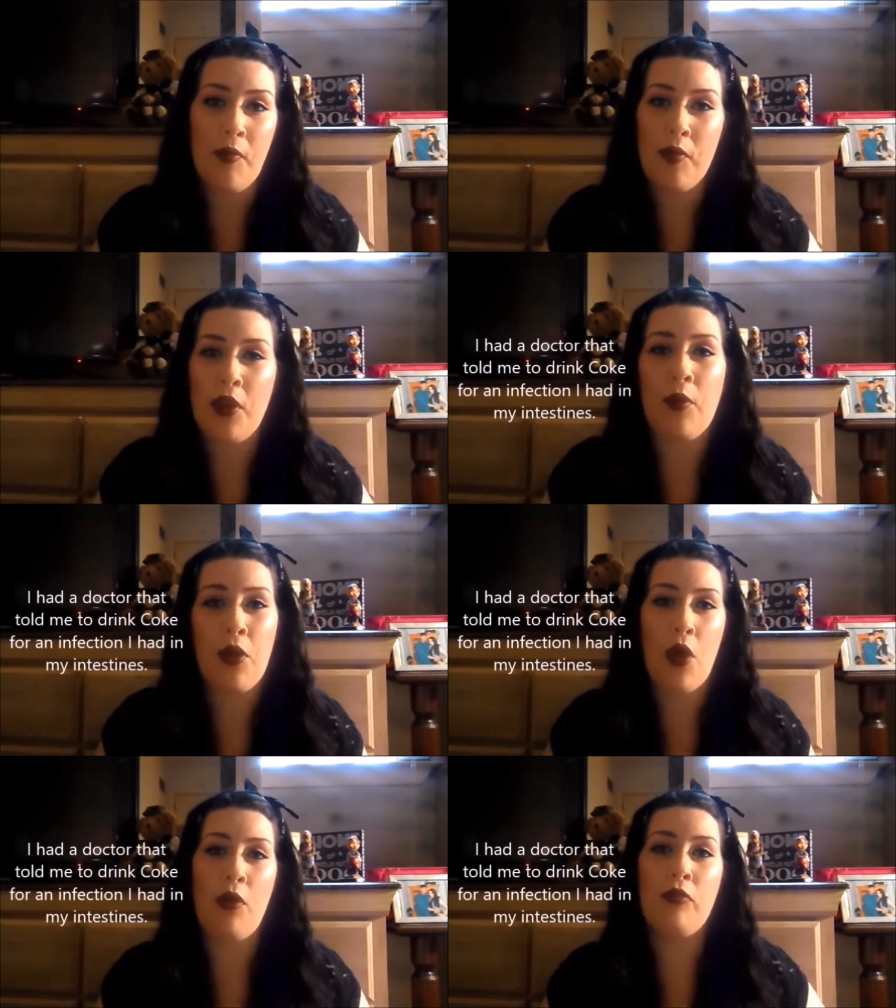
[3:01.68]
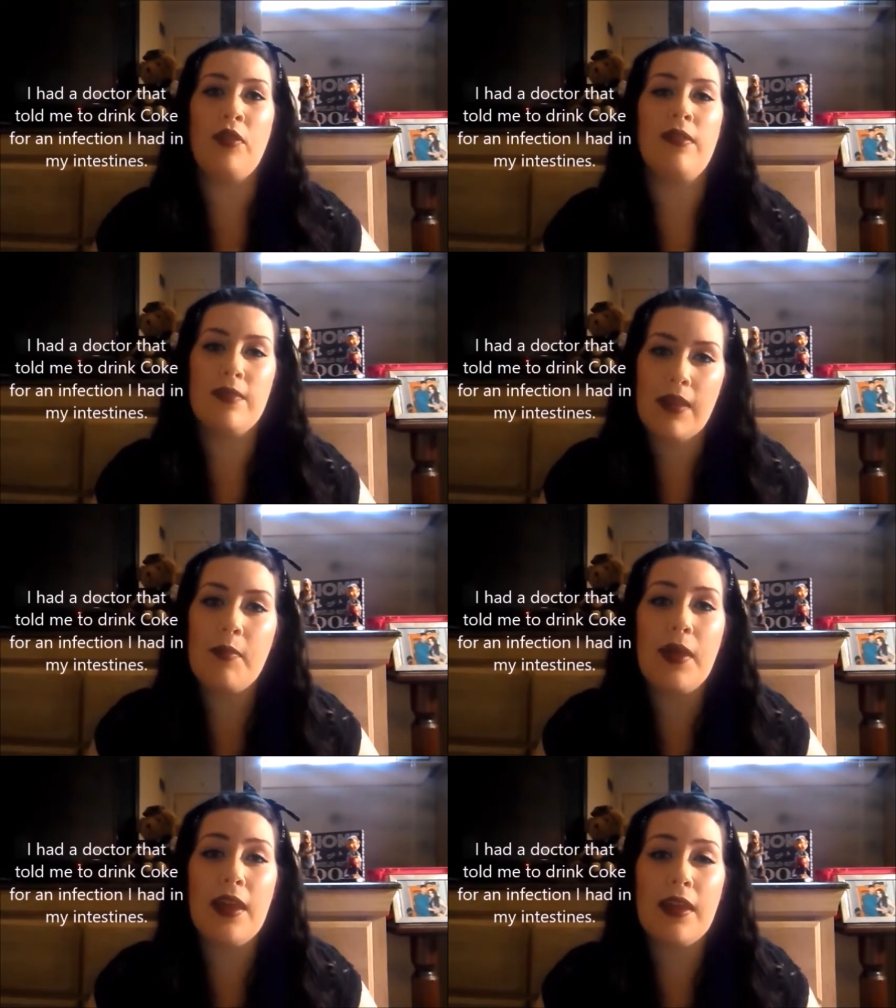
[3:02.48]
up with, you know, Coke for the
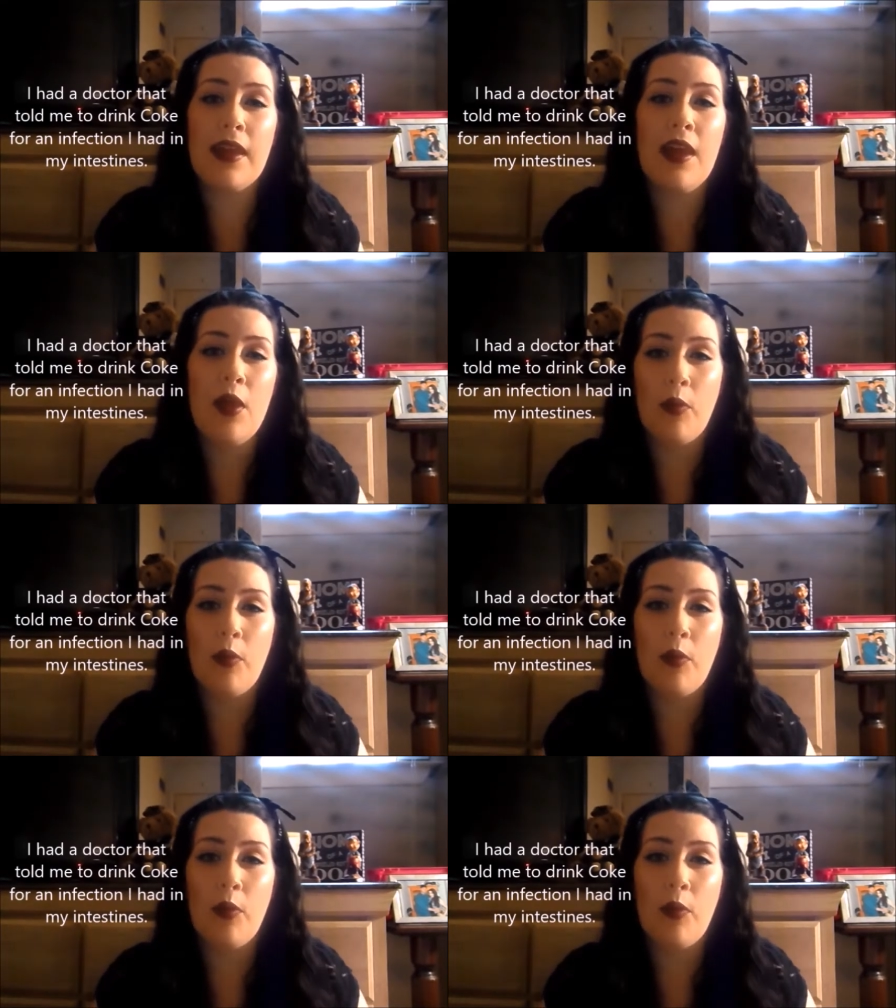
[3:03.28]
stomach,